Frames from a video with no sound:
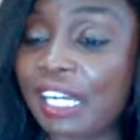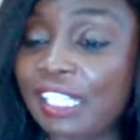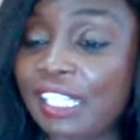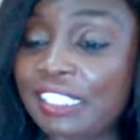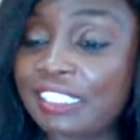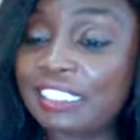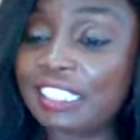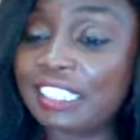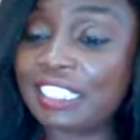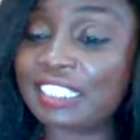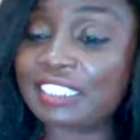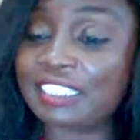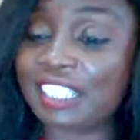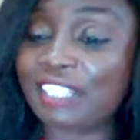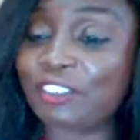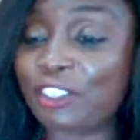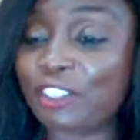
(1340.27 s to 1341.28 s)
And it says
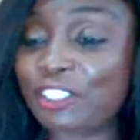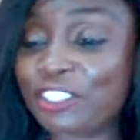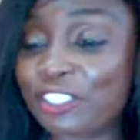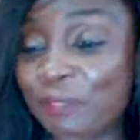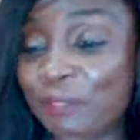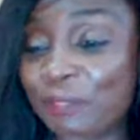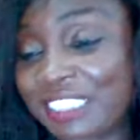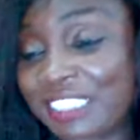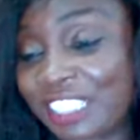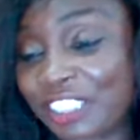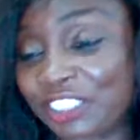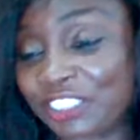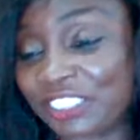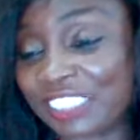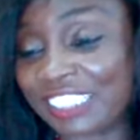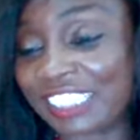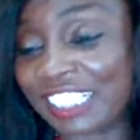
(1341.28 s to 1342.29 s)
an awesome
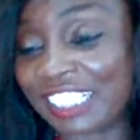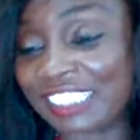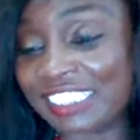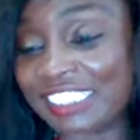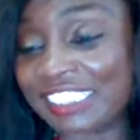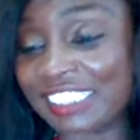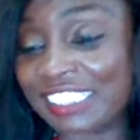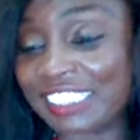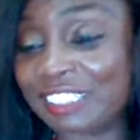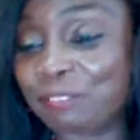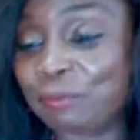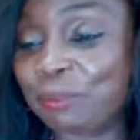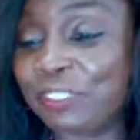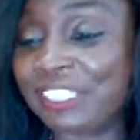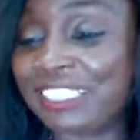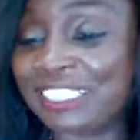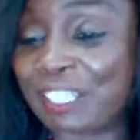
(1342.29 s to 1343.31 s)
session, Nancy. The
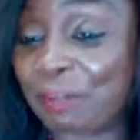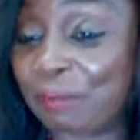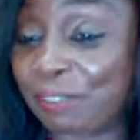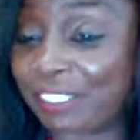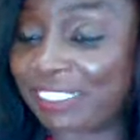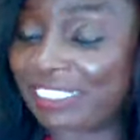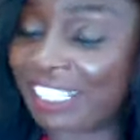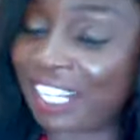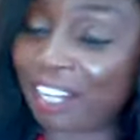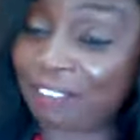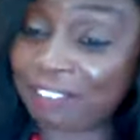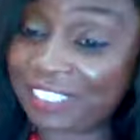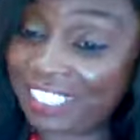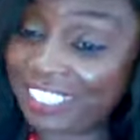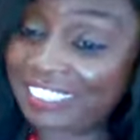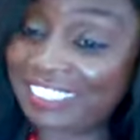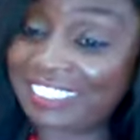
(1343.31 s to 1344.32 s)
book is a must have.
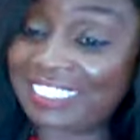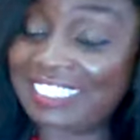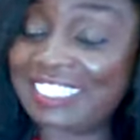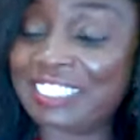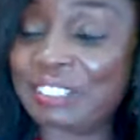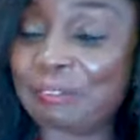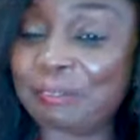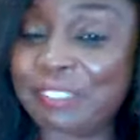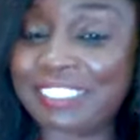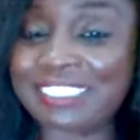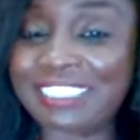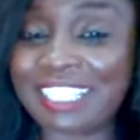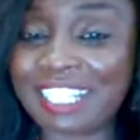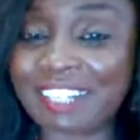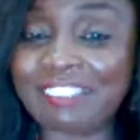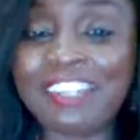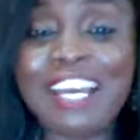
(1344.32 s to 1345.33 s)
Yes, it is a must
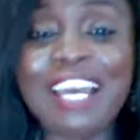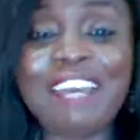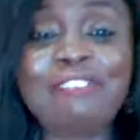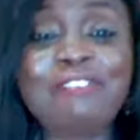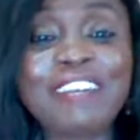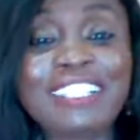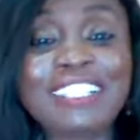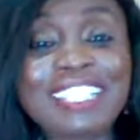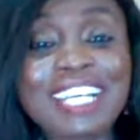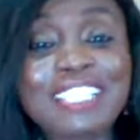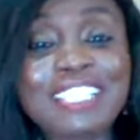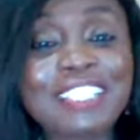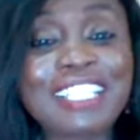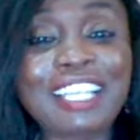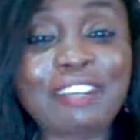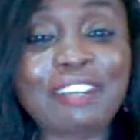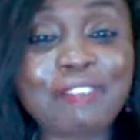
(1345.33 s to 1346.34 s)
have. In fact, they're
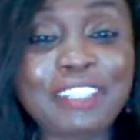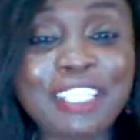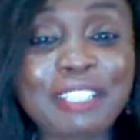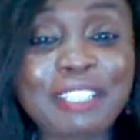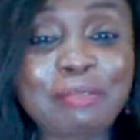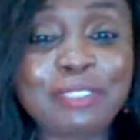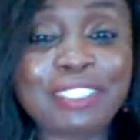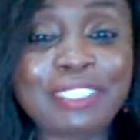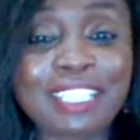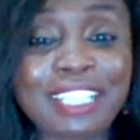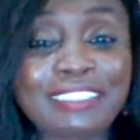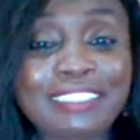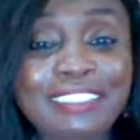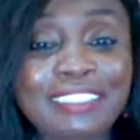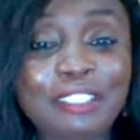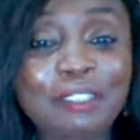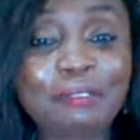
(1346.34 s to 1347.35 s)
actually available
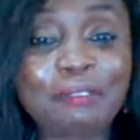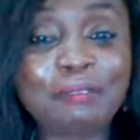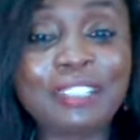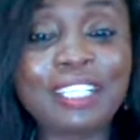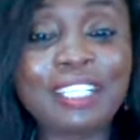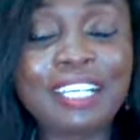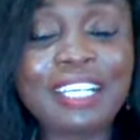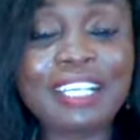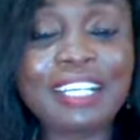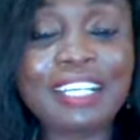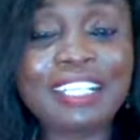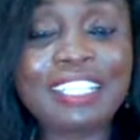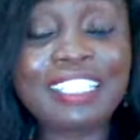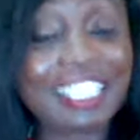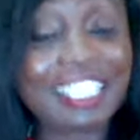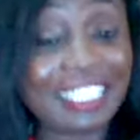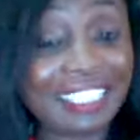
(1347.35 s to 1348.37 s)
at um,
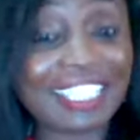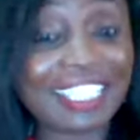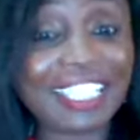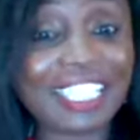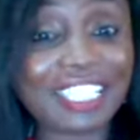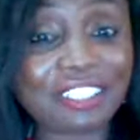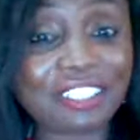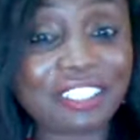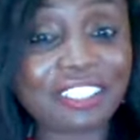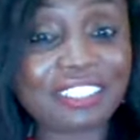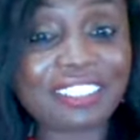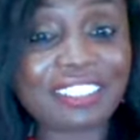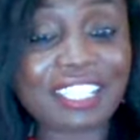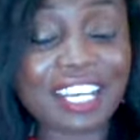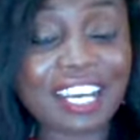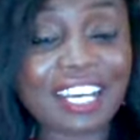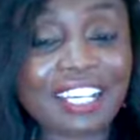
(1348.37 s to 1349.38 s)
in, in Lagos
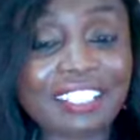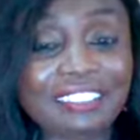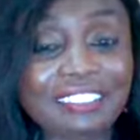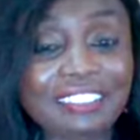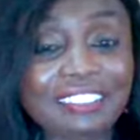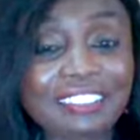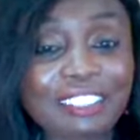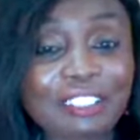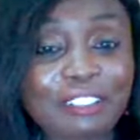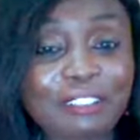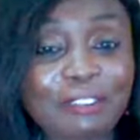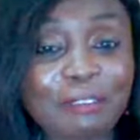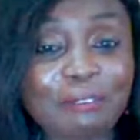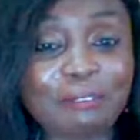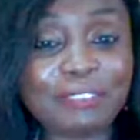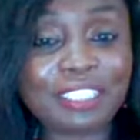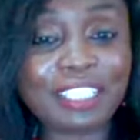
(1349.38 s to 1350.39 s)
at
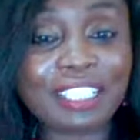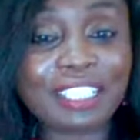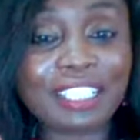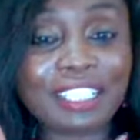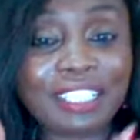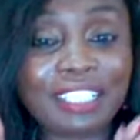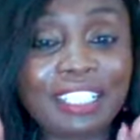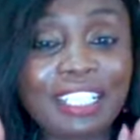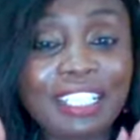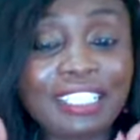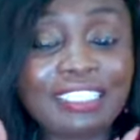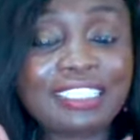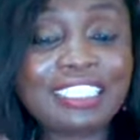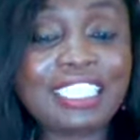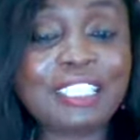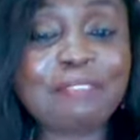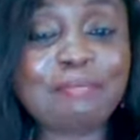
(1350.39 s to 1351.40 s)
uh, the
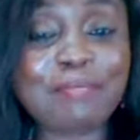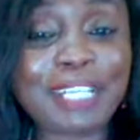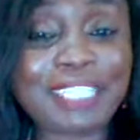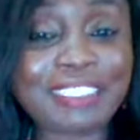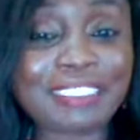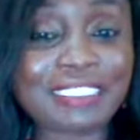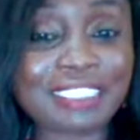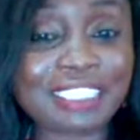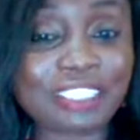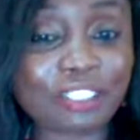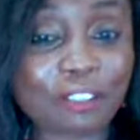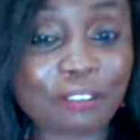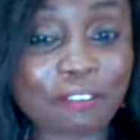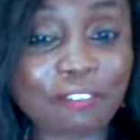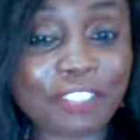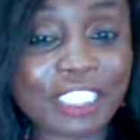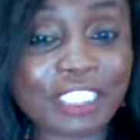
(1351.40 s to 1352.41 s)
Team Masters
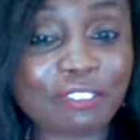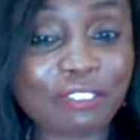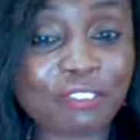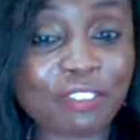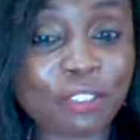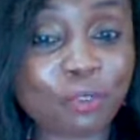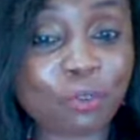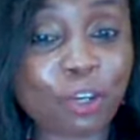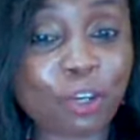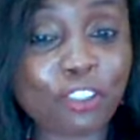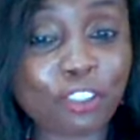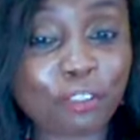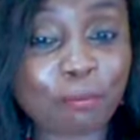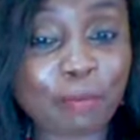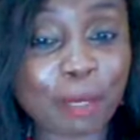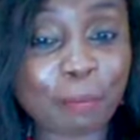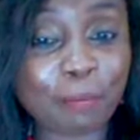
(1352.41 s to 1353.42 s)
Office, 51
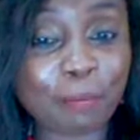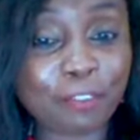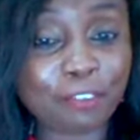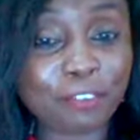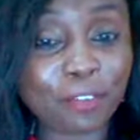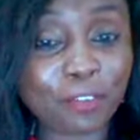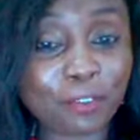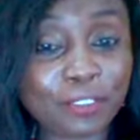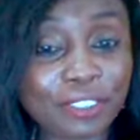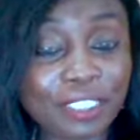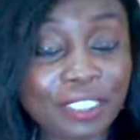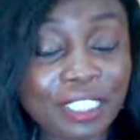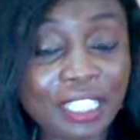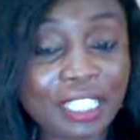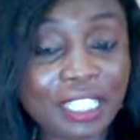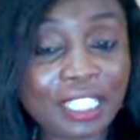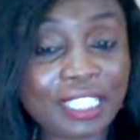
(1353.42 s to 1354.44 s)
Opebi Road,
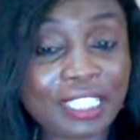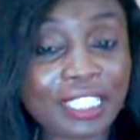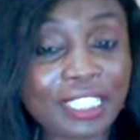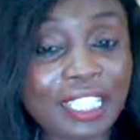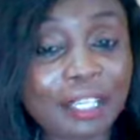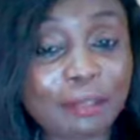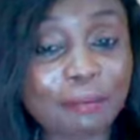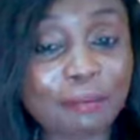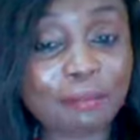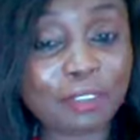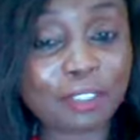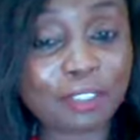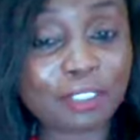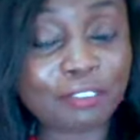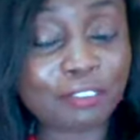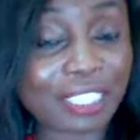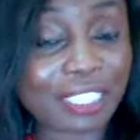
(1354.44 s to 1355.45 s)
um,
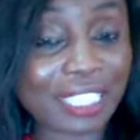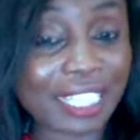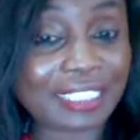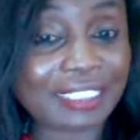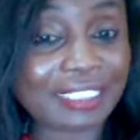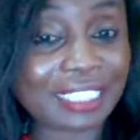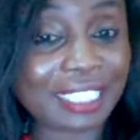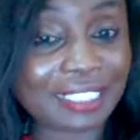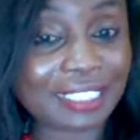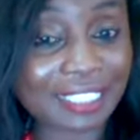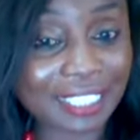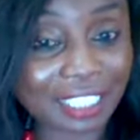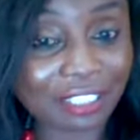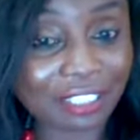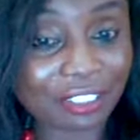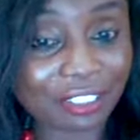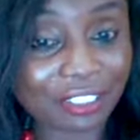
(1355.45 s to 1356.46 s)
Ikeja,
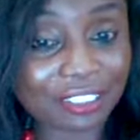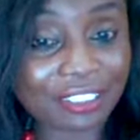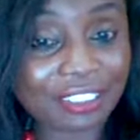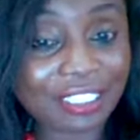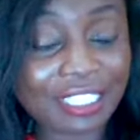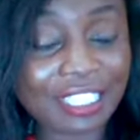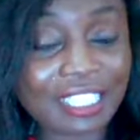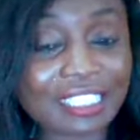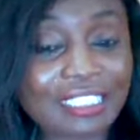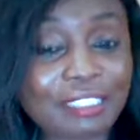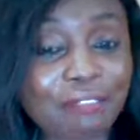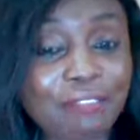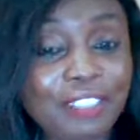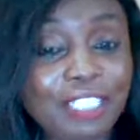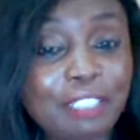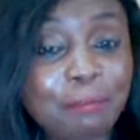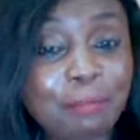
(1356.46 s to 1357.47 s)
Lagos. It's
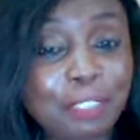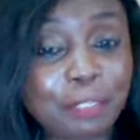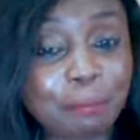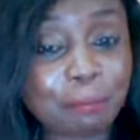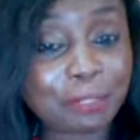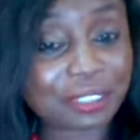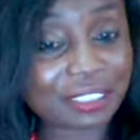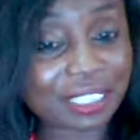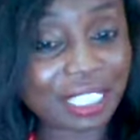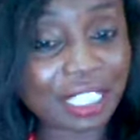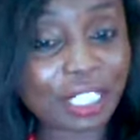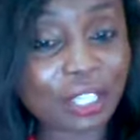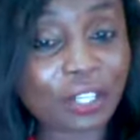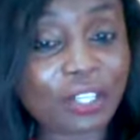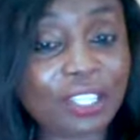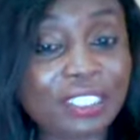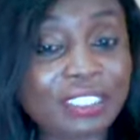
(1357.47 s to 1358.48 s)
available in Port
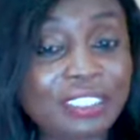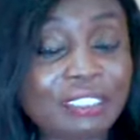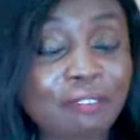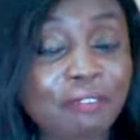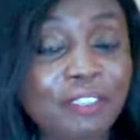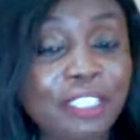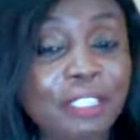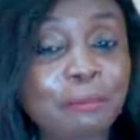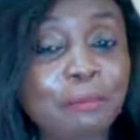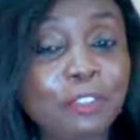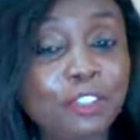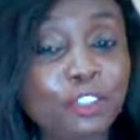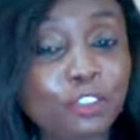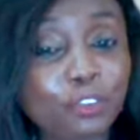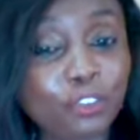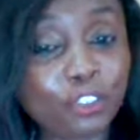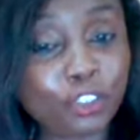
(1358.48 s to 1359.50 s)
Harcourt, it's available
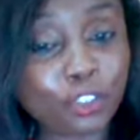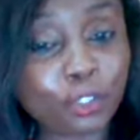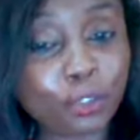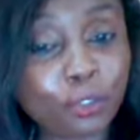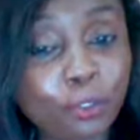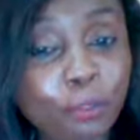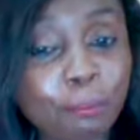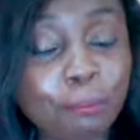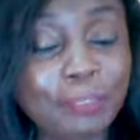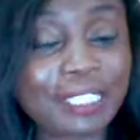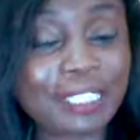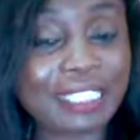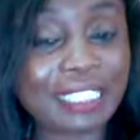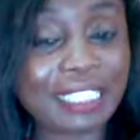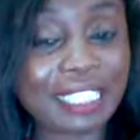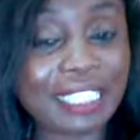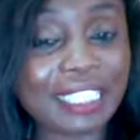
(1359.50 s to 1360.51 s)
in Uyo,
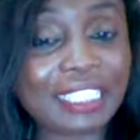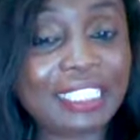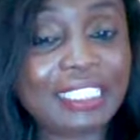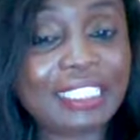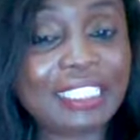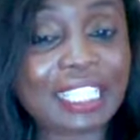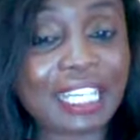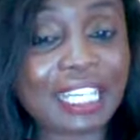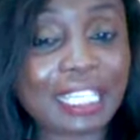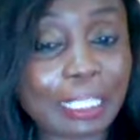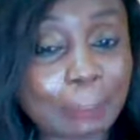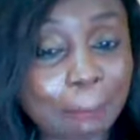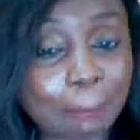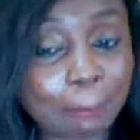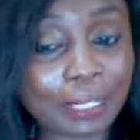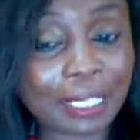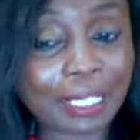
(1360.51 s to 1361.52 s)
Benin,
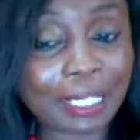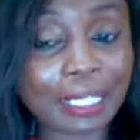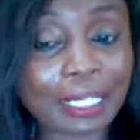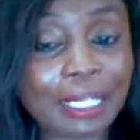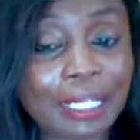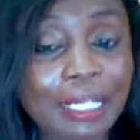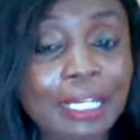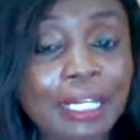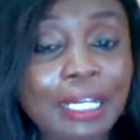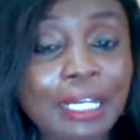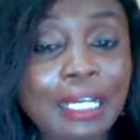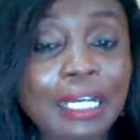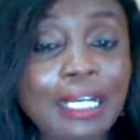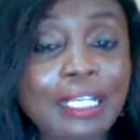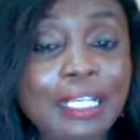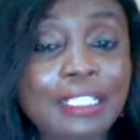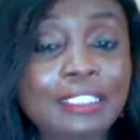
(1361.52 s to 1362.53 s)
Calabar,
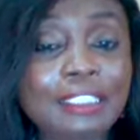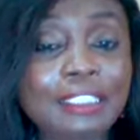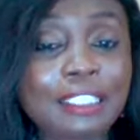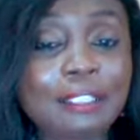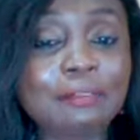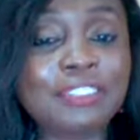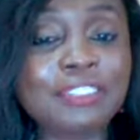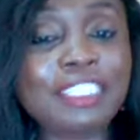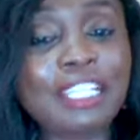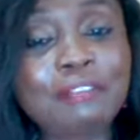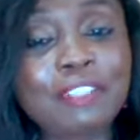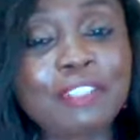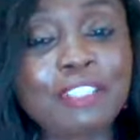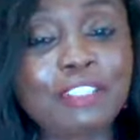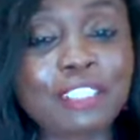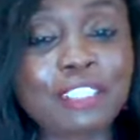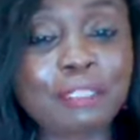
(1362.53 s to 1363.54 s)
and um,
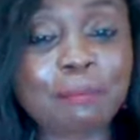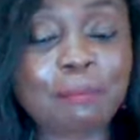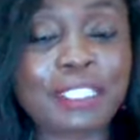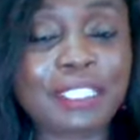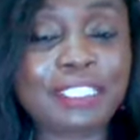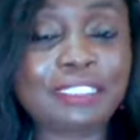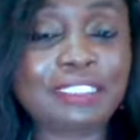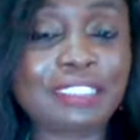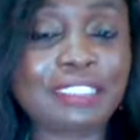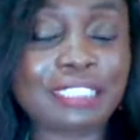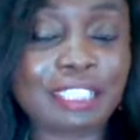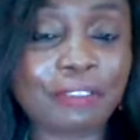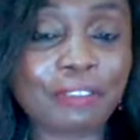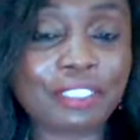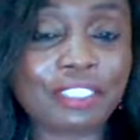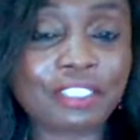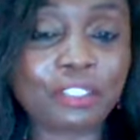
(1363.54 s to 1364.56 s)
several other places that
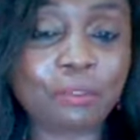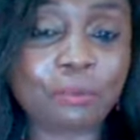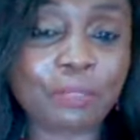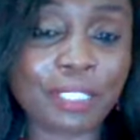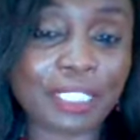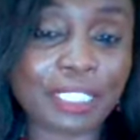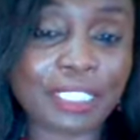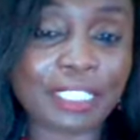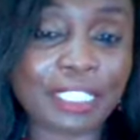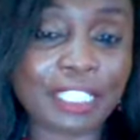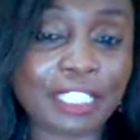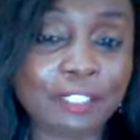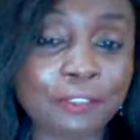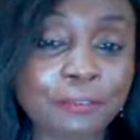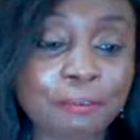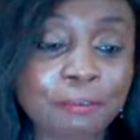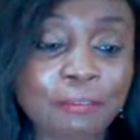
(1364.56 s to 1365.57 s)
we're still working
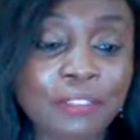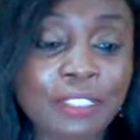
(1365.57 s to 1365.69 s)
out.